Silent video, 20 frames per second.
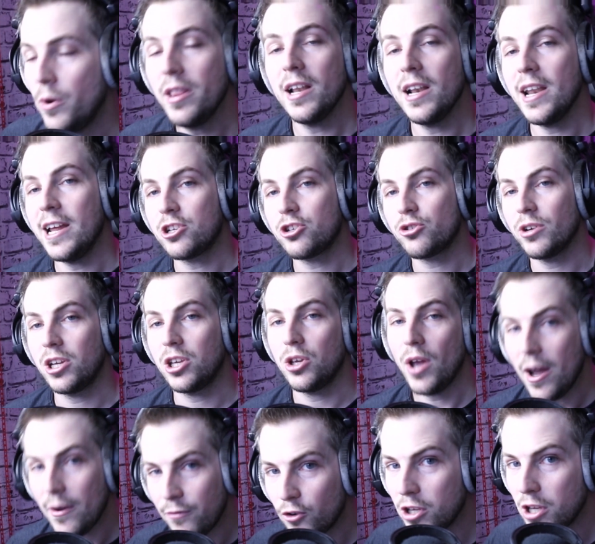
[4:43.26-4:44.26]
electric, you
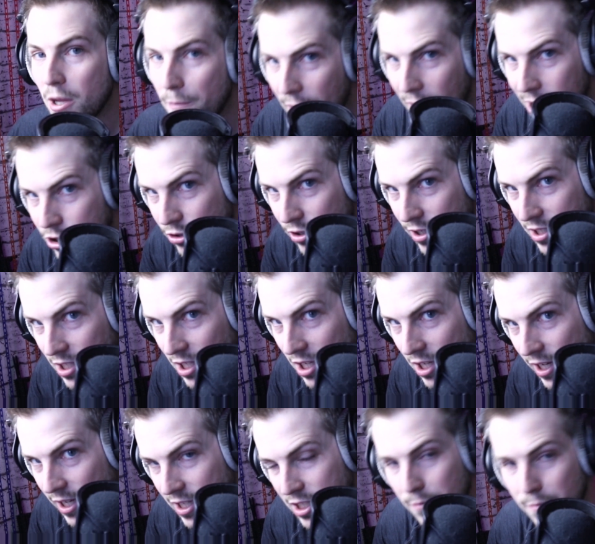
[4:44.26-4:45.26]
have got your batteries that you
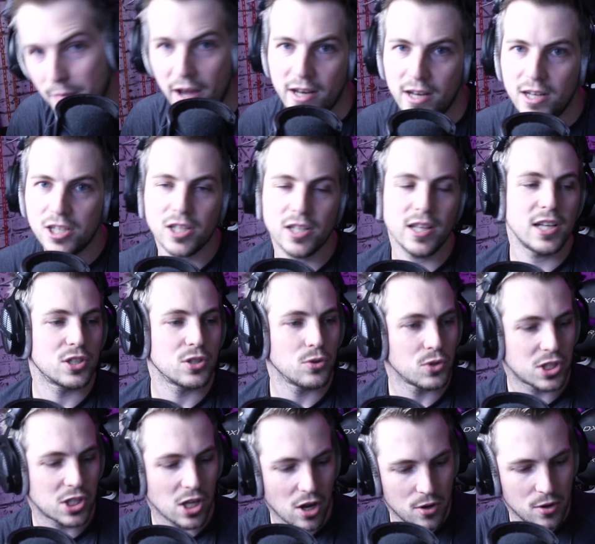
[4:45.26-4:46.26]
need to manage, and there's
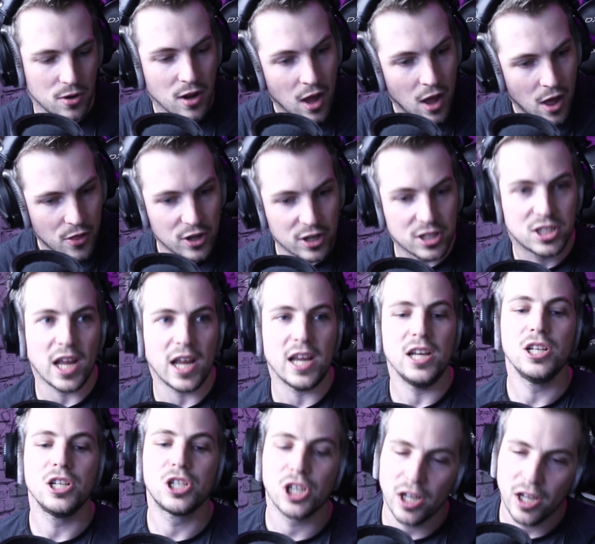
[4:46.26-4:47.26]
also the
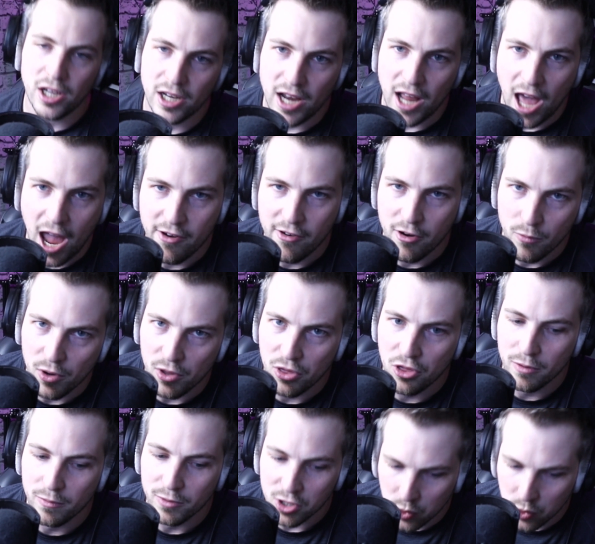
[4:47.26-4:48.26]
danger inherent with them as